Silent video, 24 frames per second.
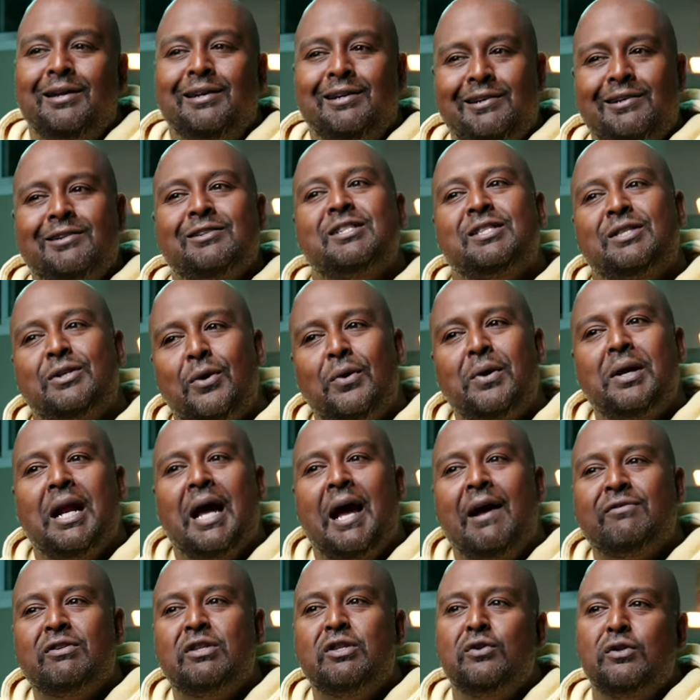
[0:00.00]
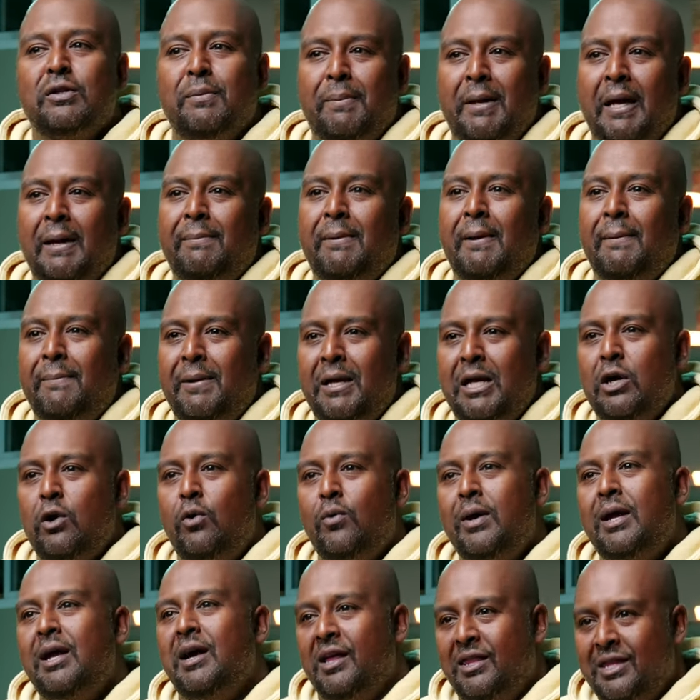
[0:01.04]
you're still gonna have to do the
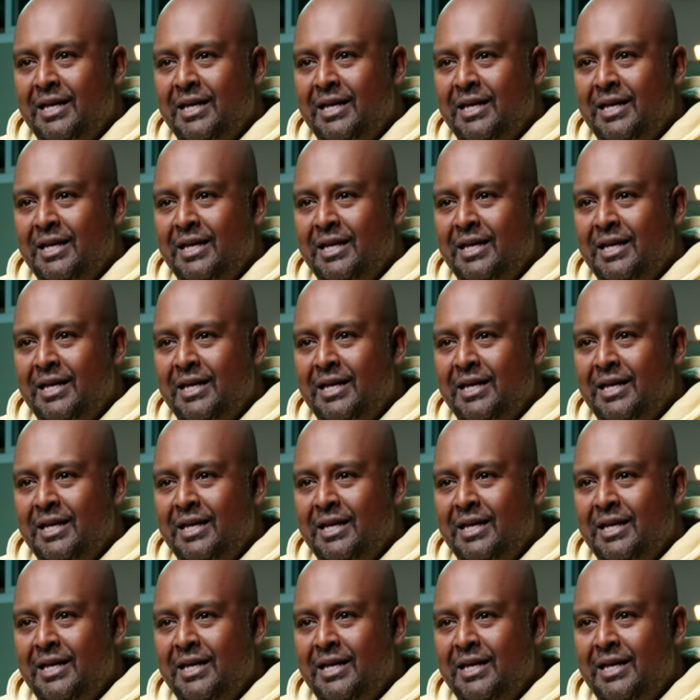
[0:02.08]
PPPoE